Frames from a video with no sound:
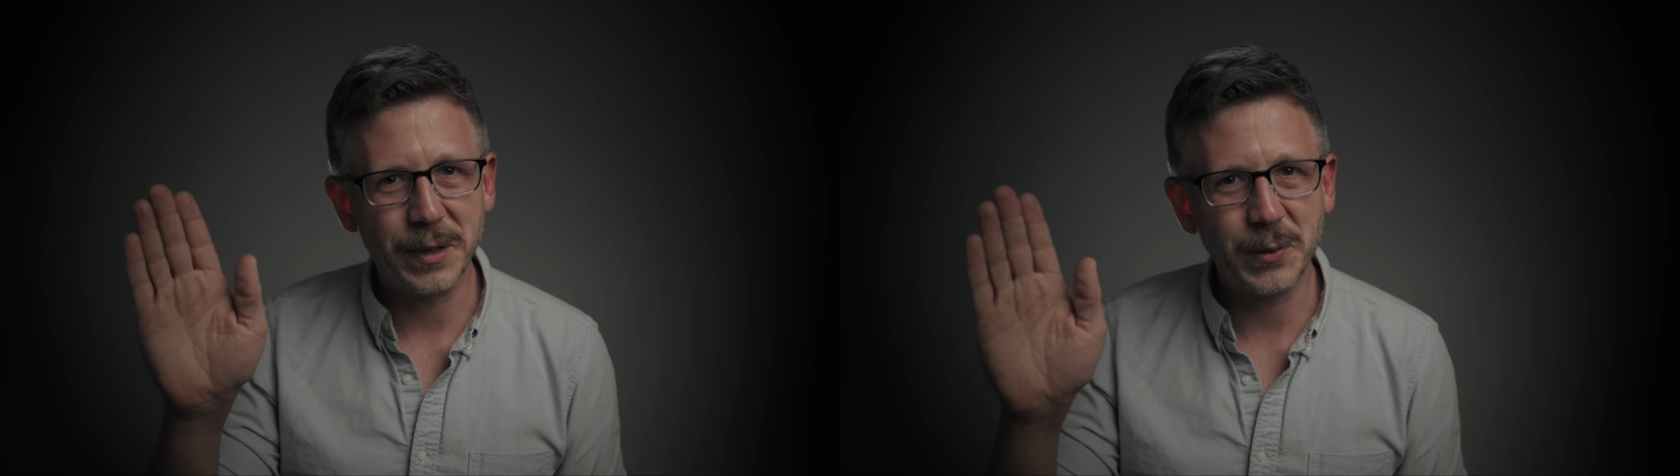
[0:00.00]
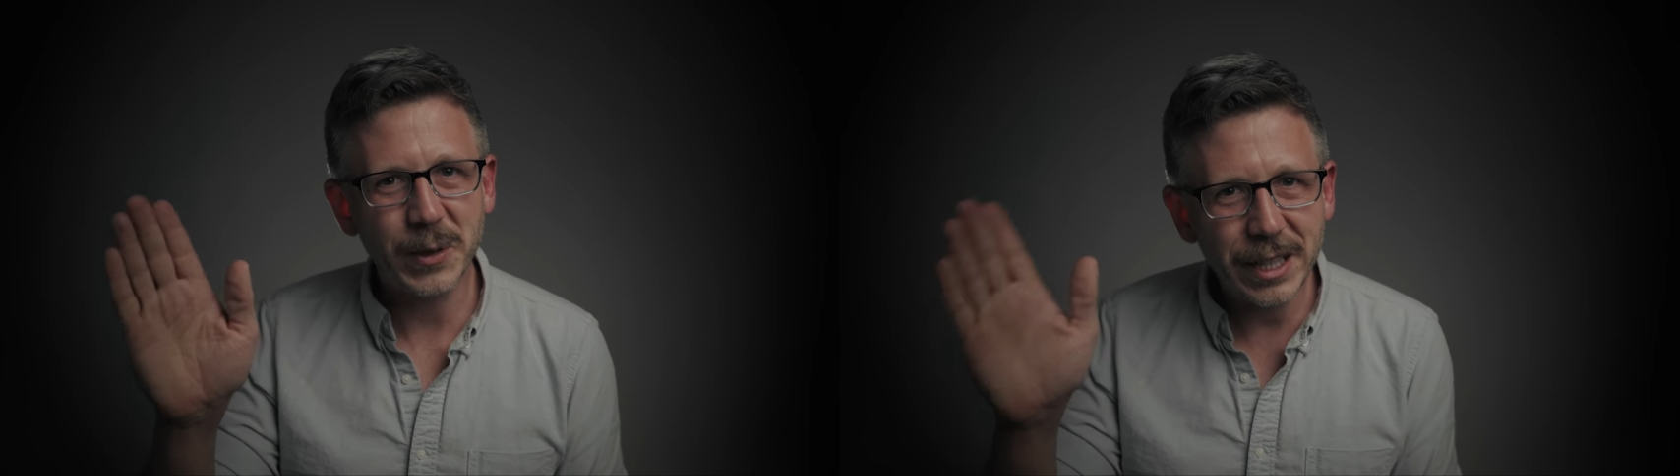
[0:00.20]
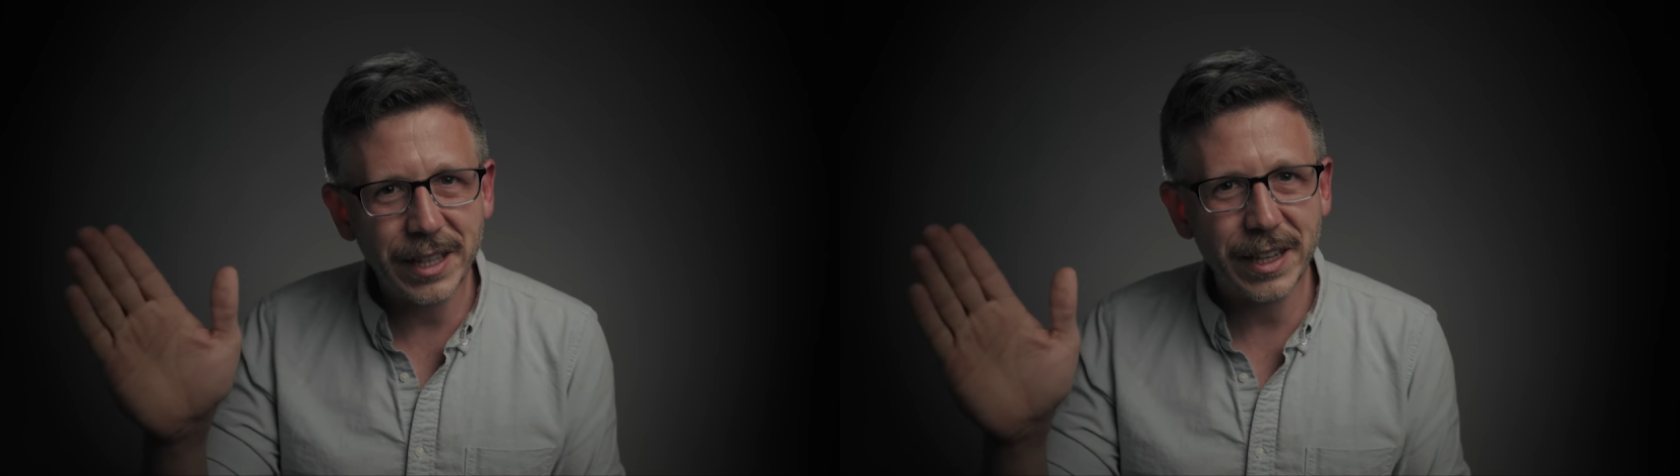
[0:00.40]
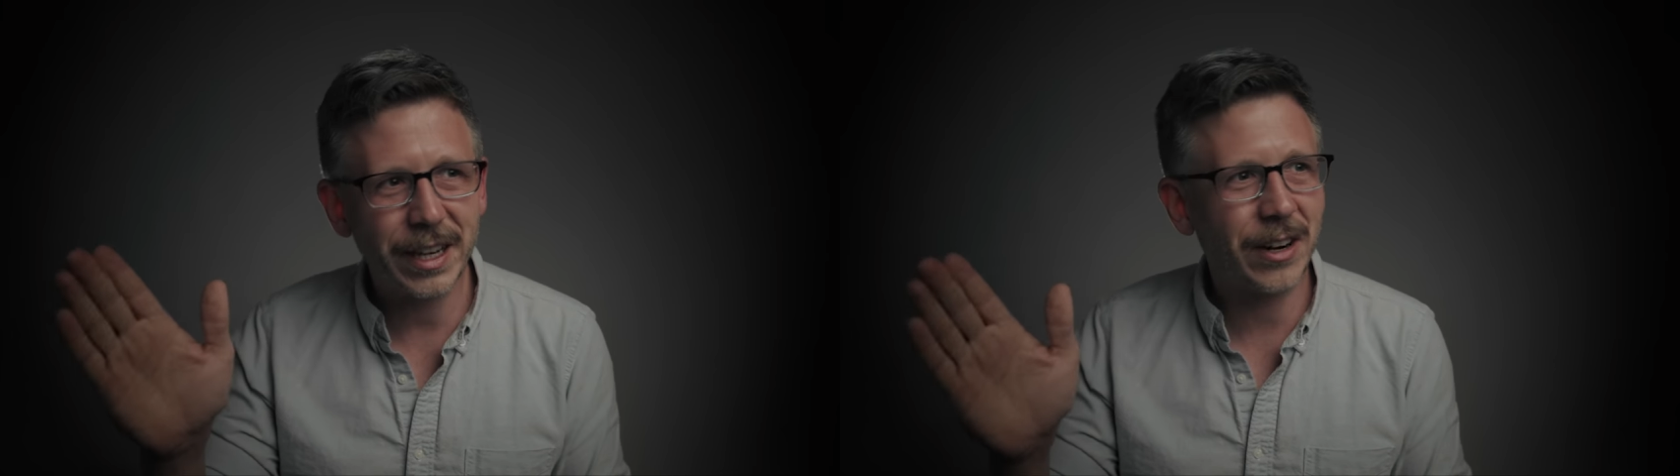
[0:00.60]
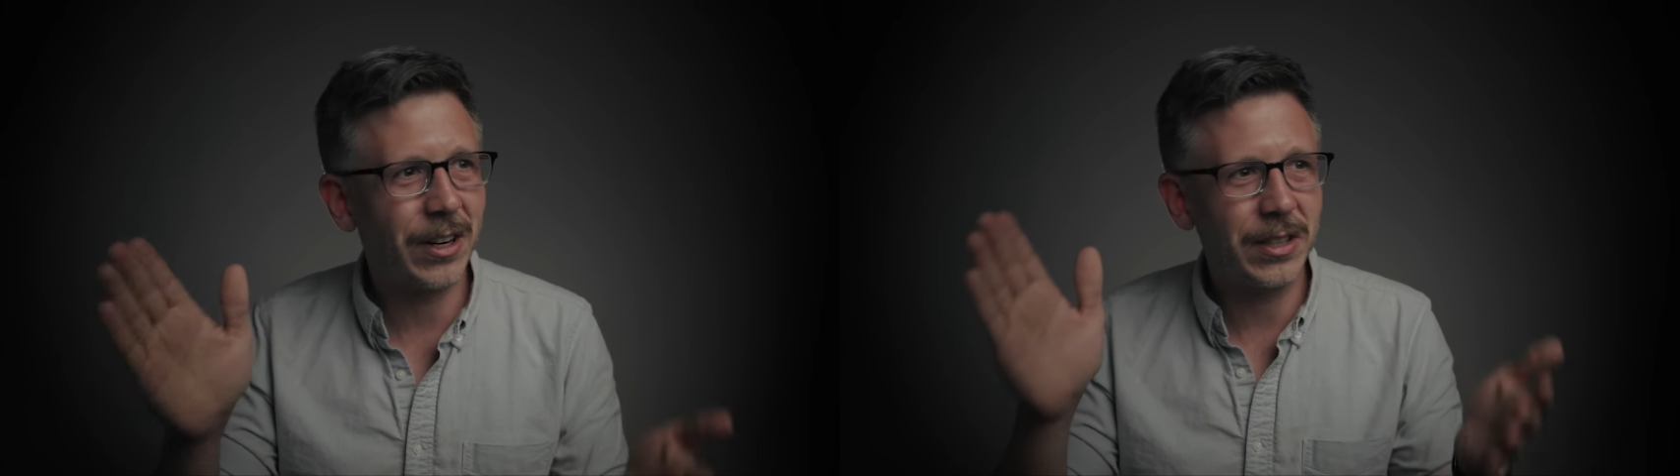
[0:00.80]
but really
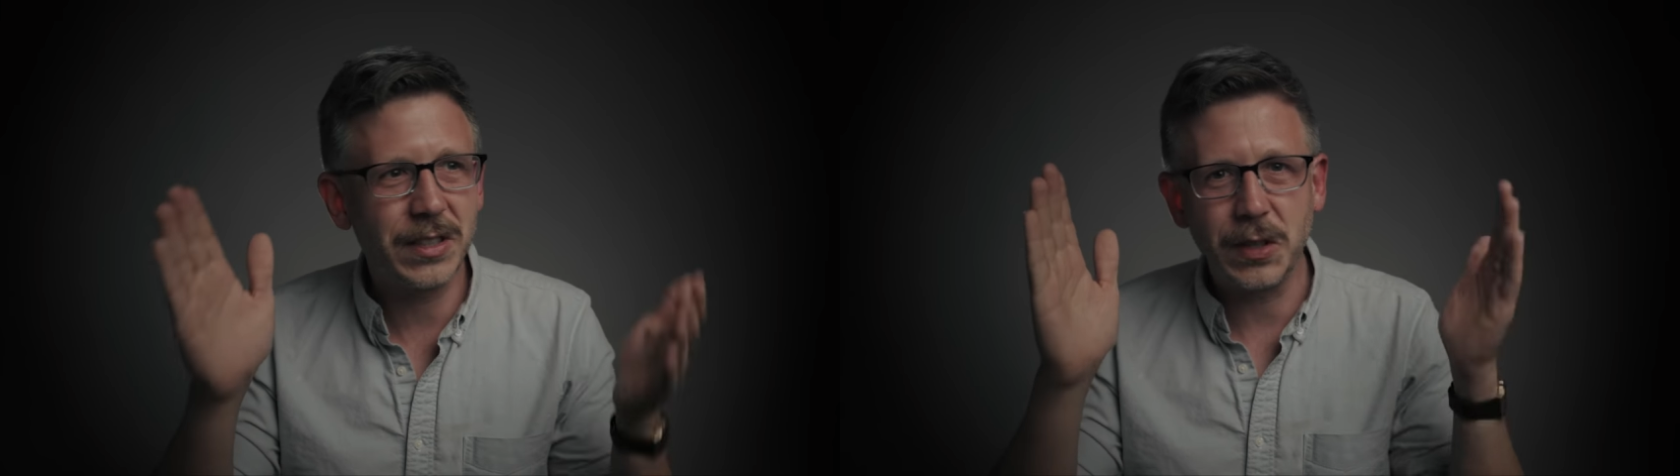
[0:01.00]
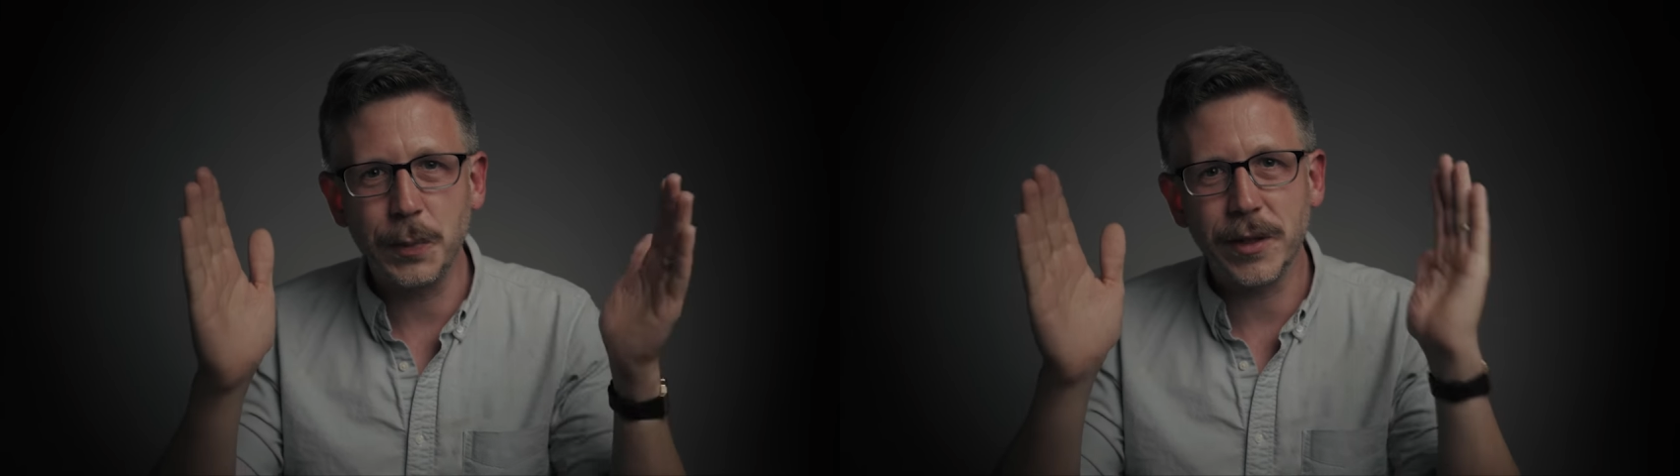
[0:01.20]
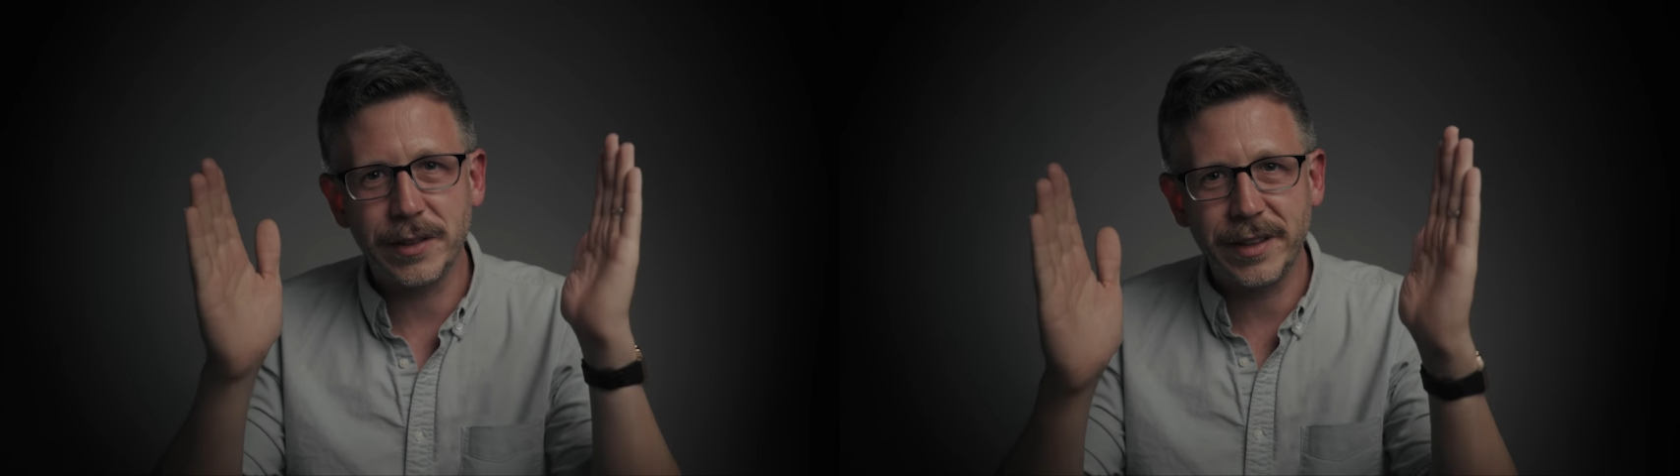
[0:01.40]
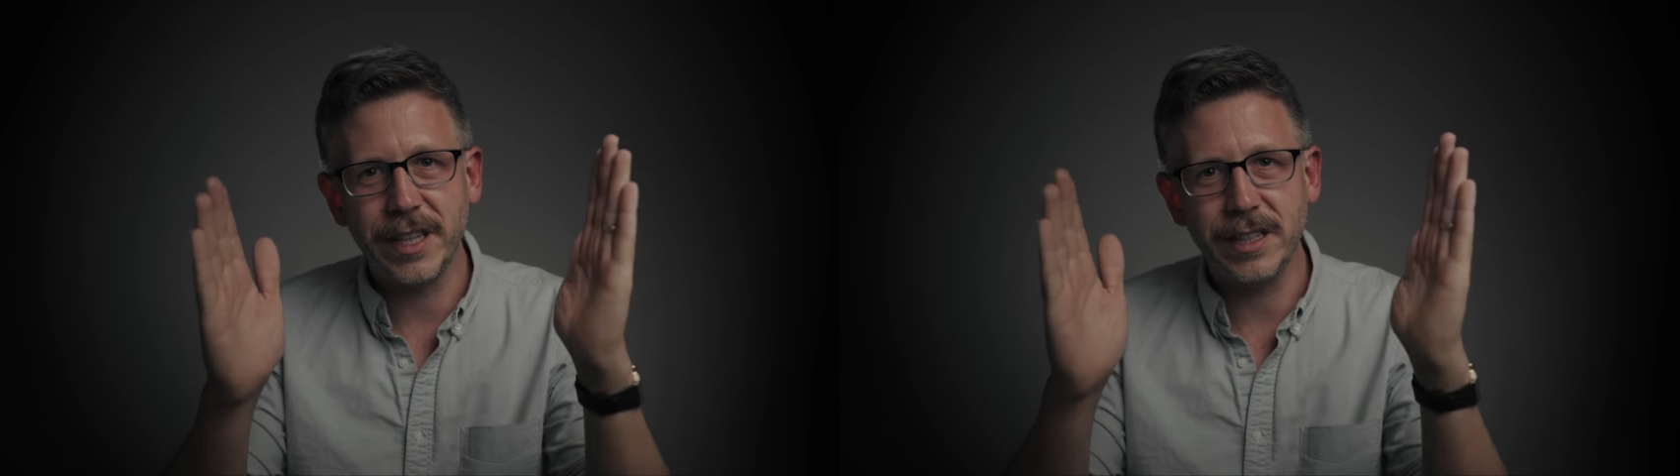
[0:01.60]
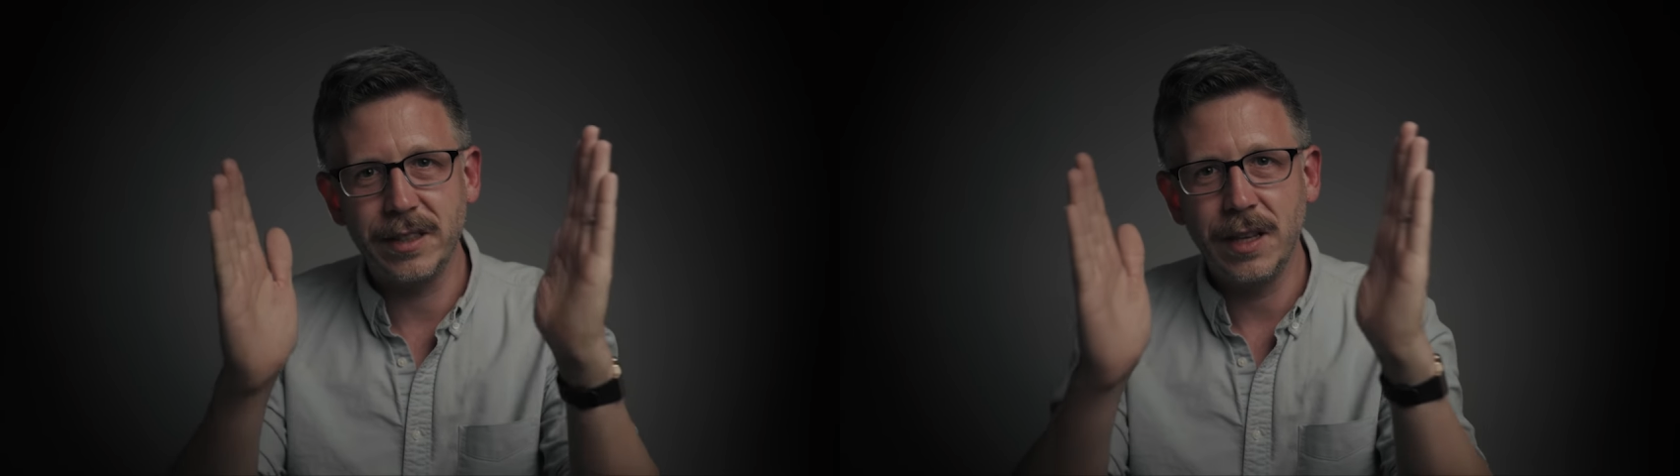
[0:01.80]
they are super
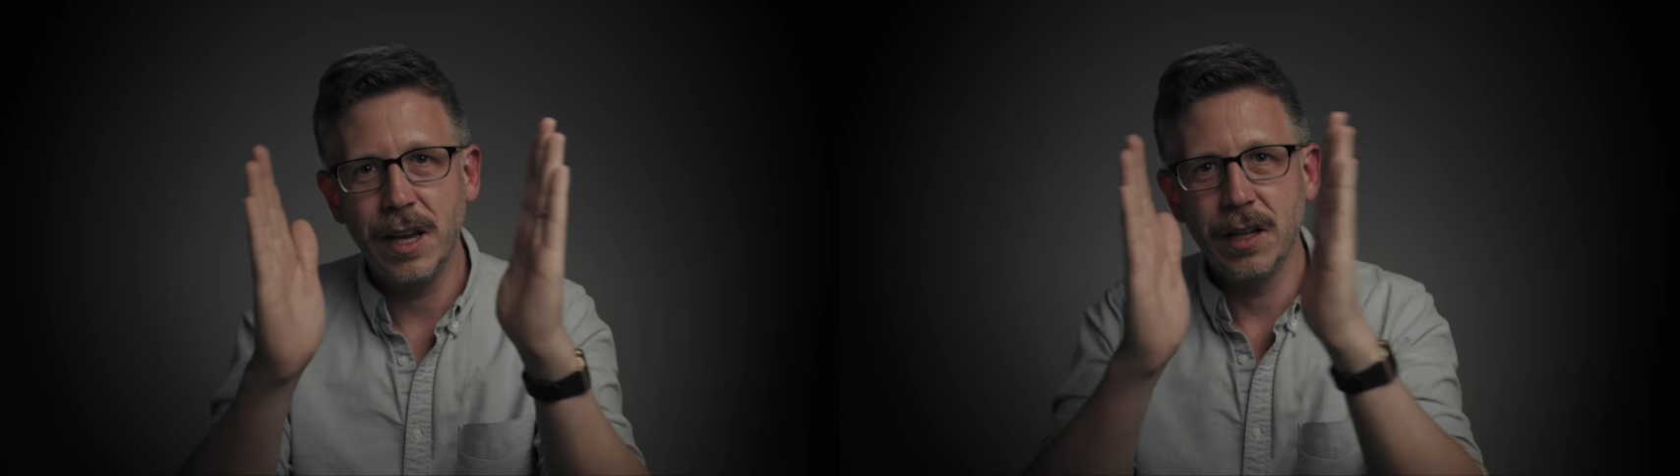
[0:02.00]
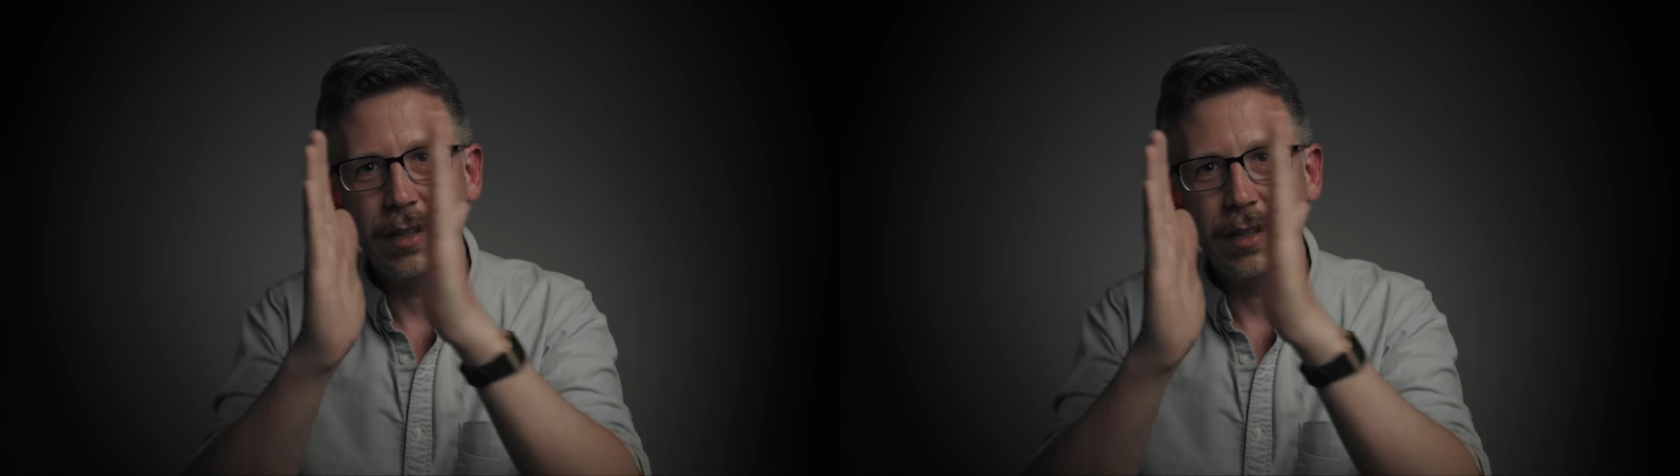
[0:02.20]
thin